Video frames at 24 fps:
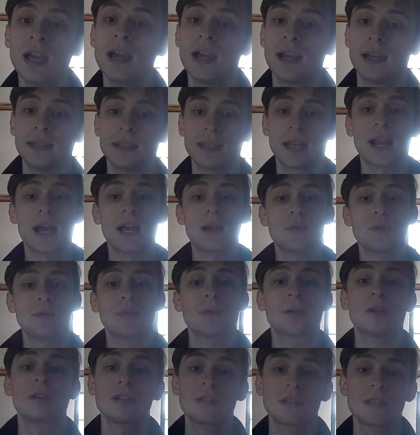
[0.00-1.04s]
and then I will
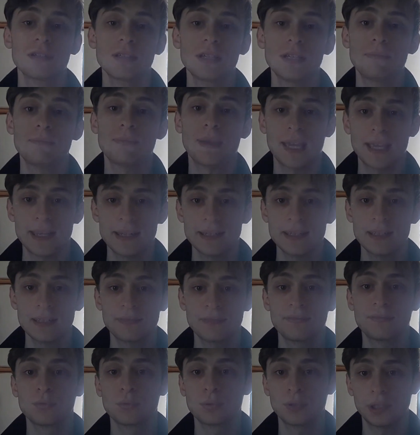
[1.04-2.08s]
personally paint it
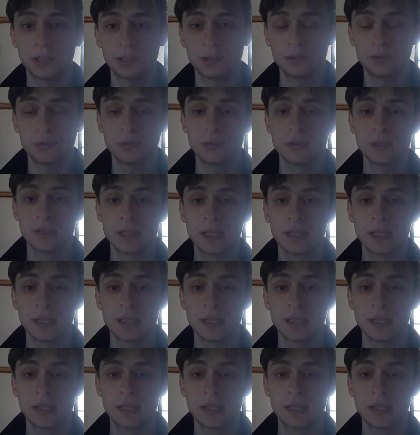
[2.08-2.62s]
for you